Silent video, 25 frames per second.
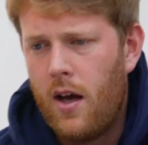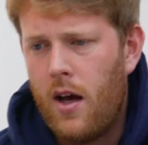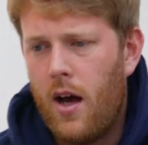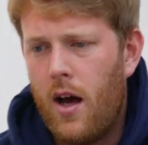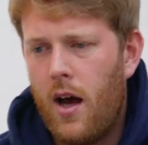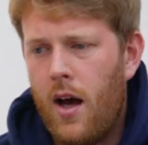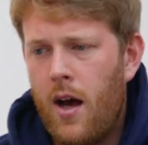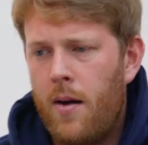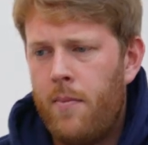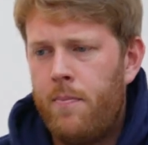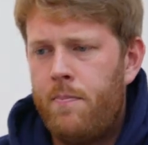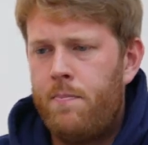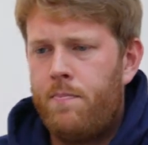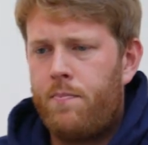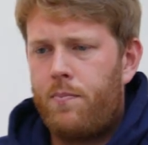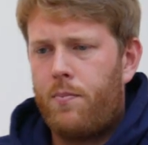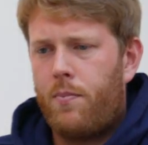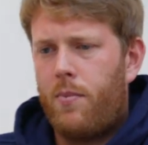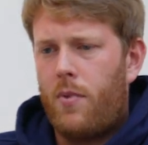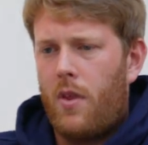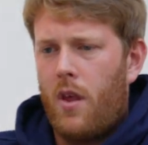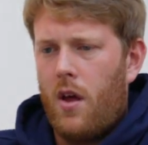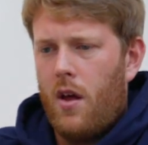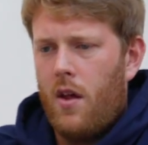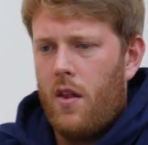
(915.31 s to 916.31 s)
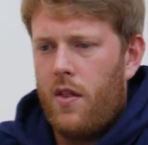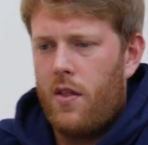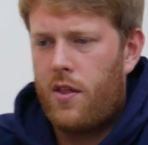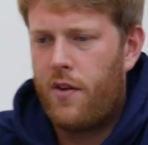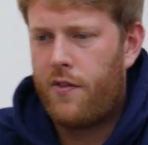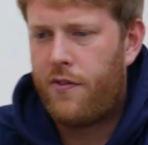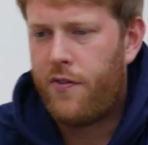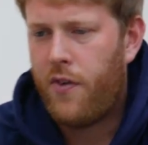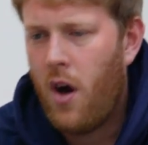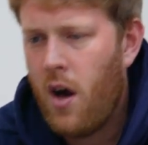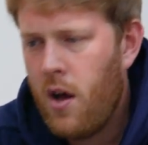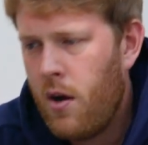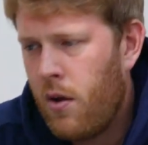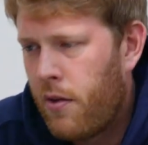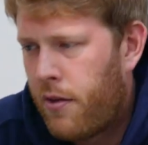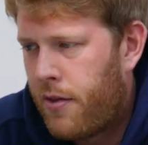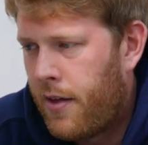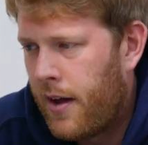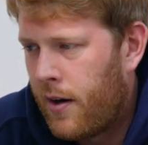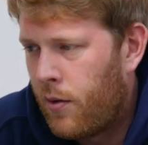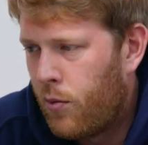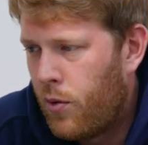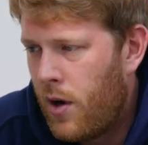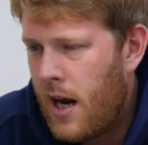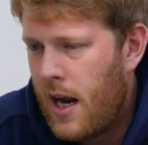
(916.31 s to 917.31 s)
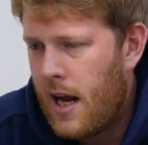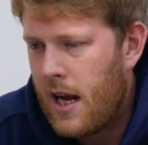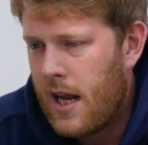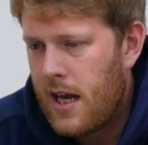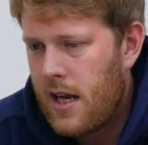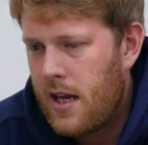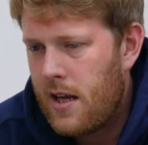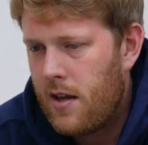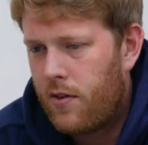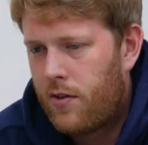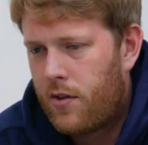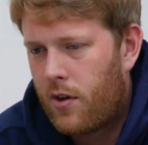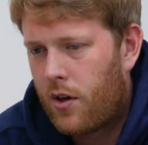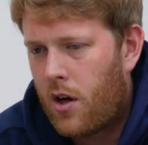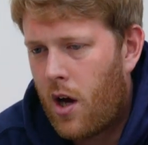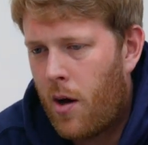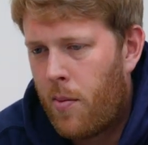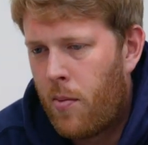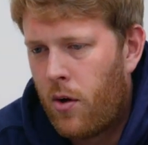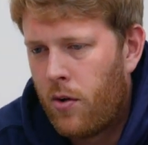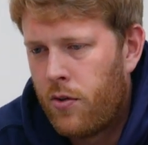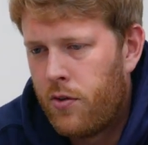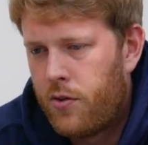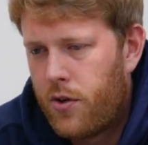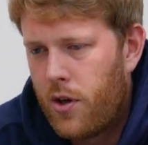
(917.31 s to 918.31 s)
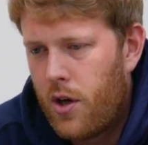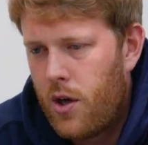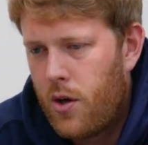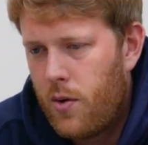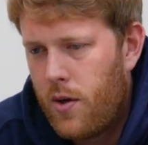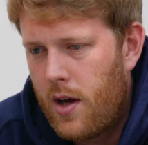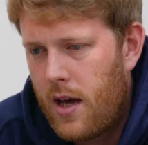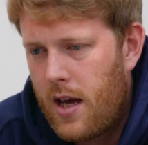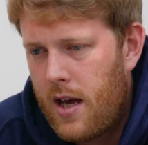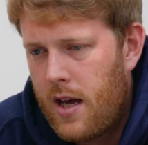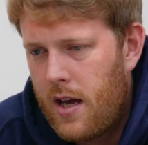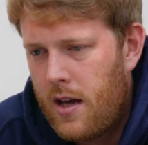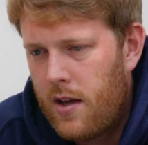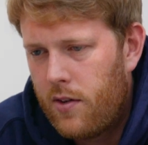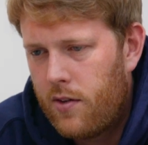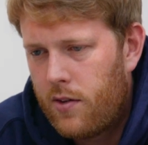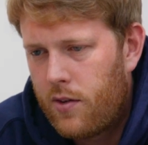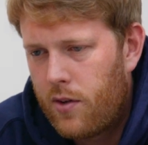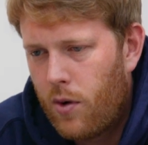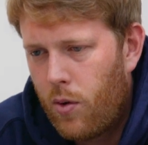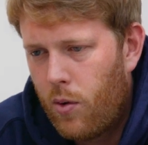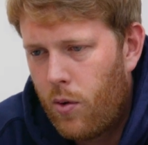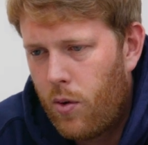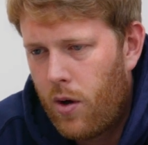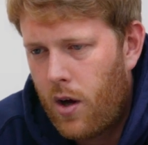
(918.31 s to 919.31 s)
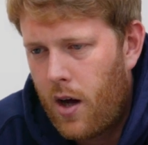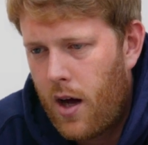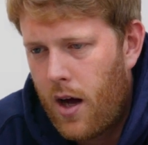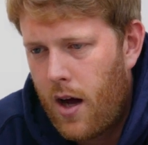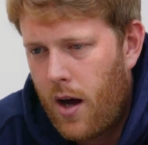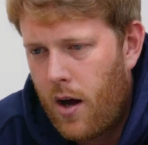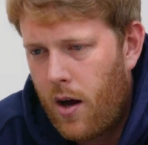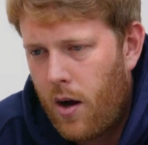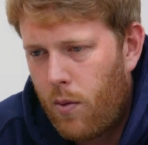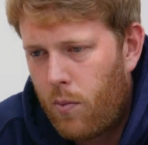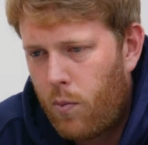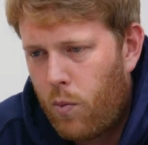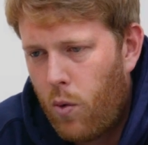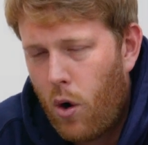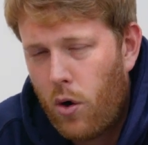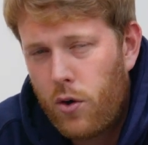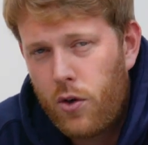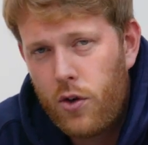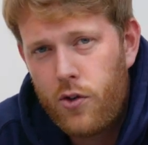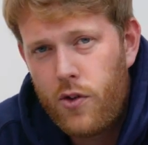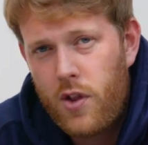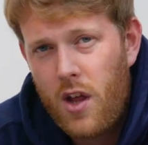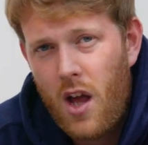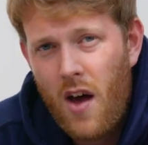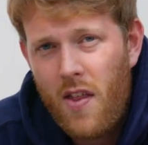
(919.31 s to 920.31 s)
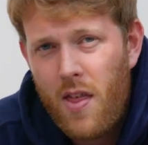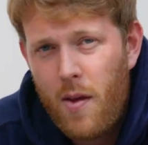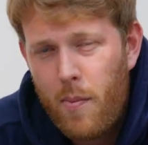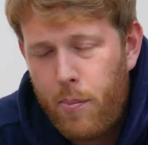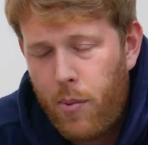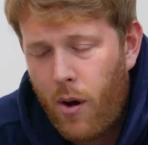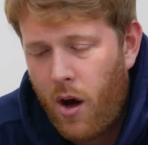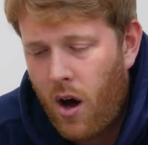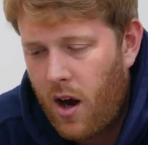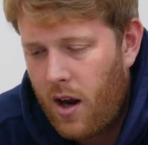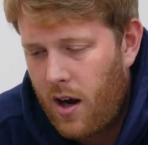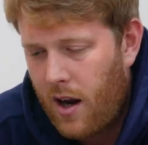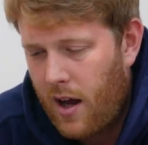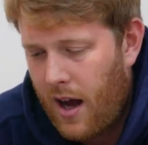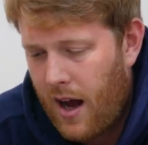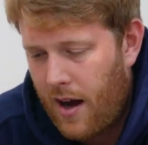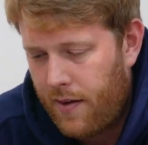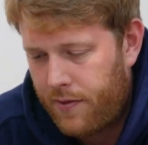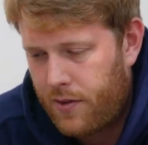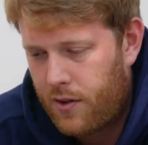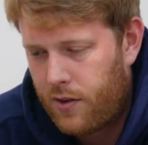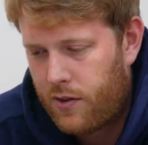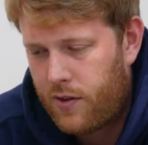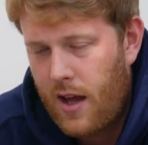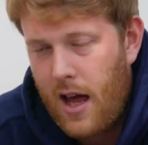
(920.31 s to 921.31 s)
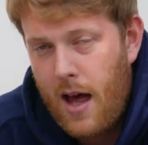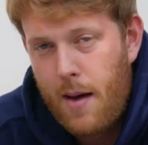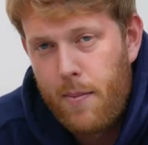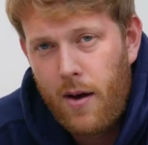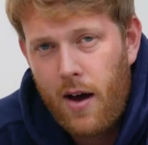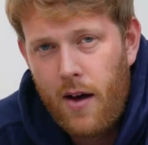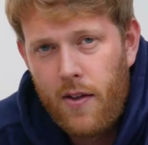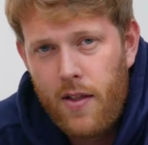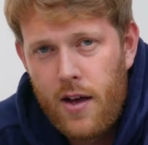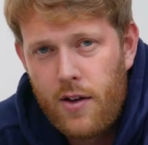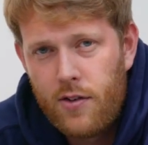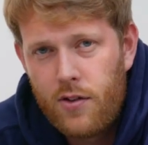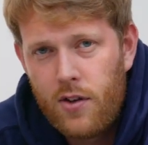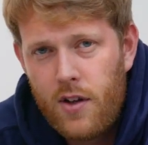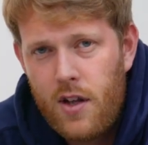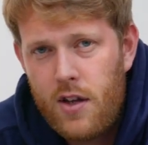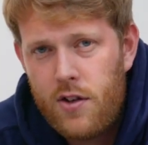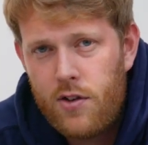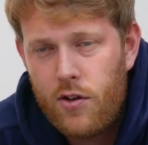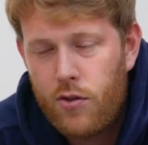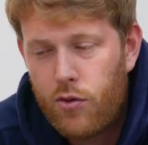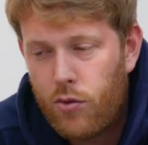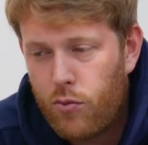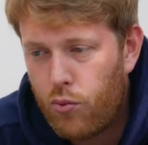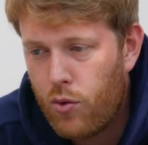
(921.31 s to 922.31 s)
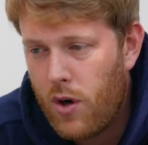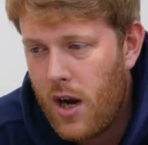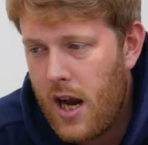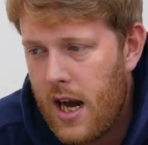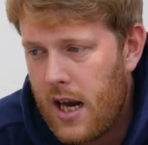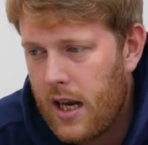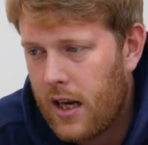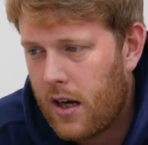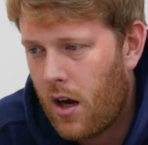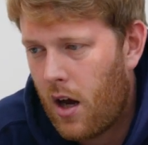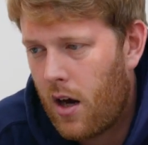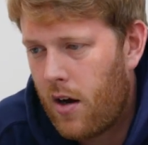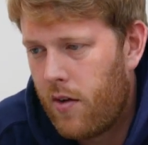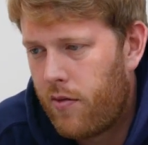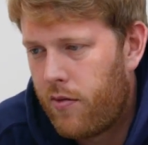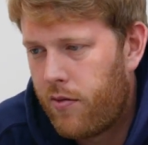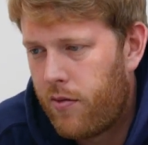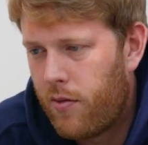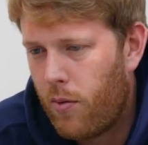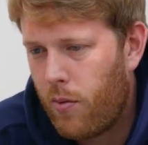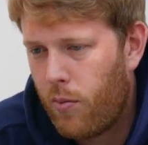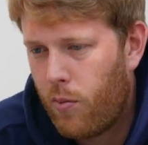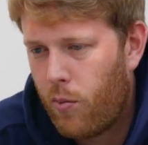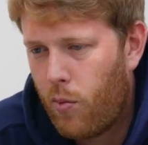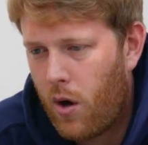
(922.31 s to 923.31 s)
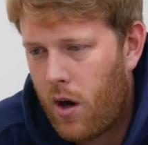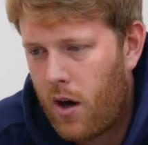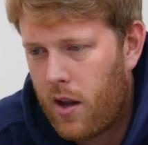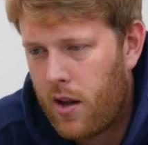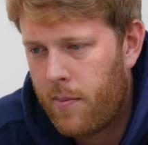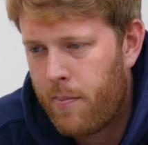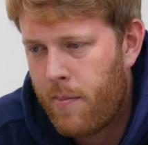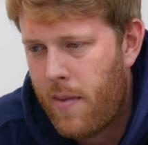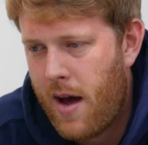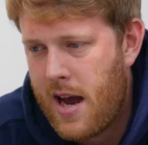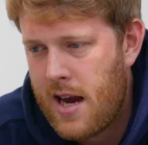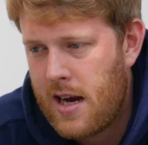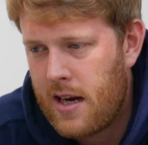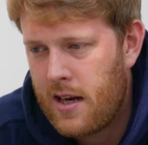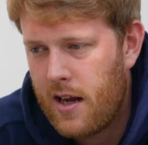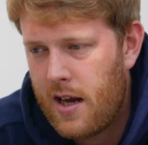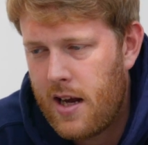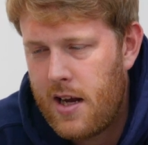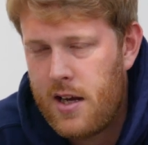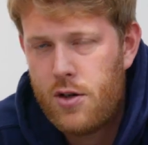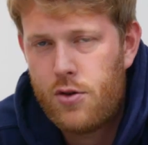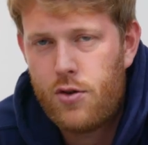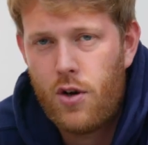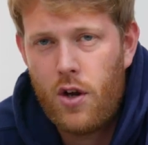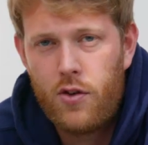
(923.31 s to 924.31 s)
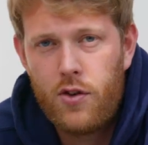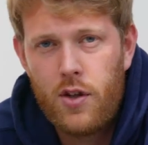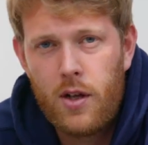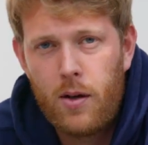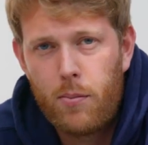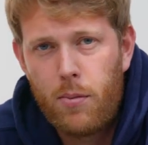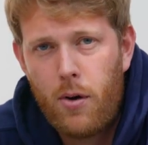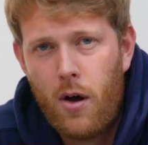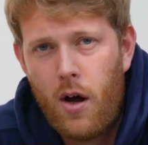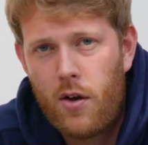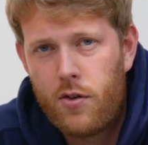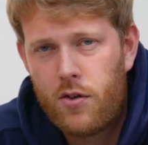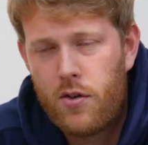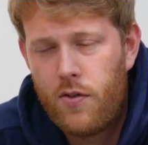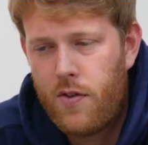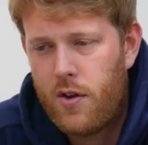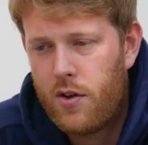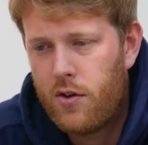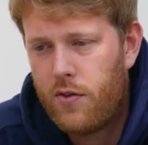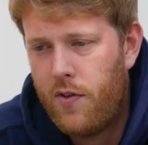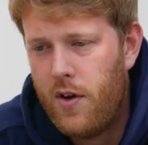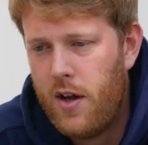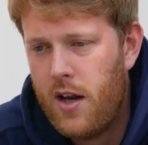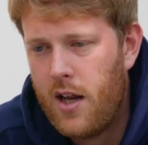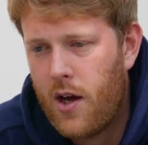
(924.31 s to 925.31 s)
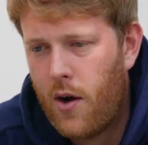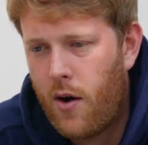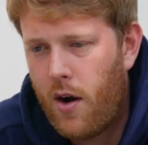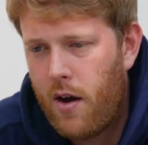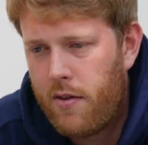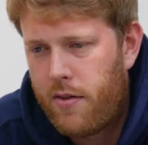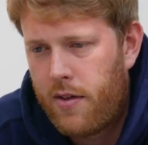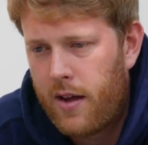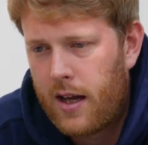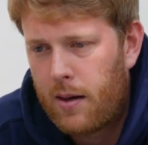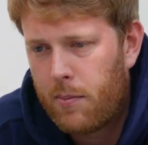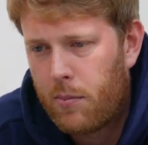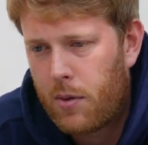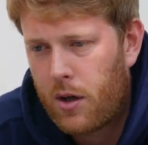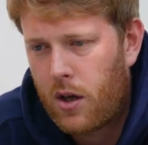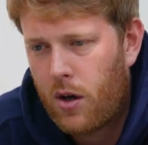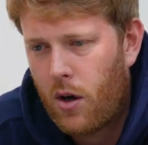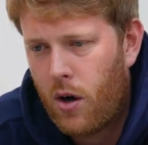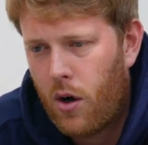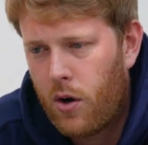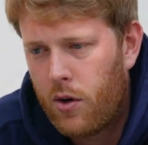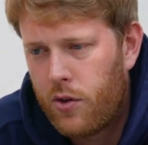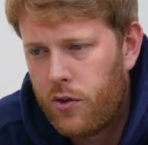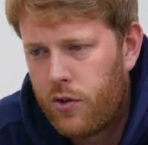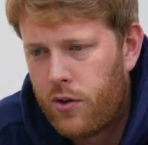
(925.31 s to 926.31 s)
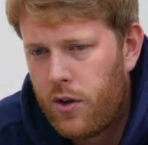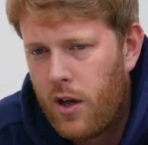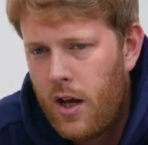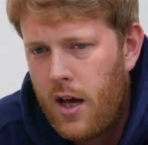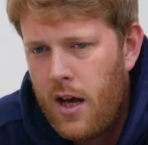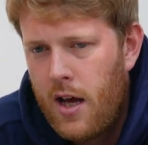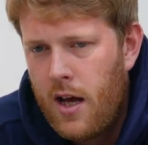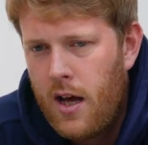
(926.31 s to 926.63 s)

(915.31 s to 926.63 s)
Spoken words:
The final thing really to come on to is what does the other pilot have to say about this? And this is really kind of one of the main interesting parts of this video, I think, because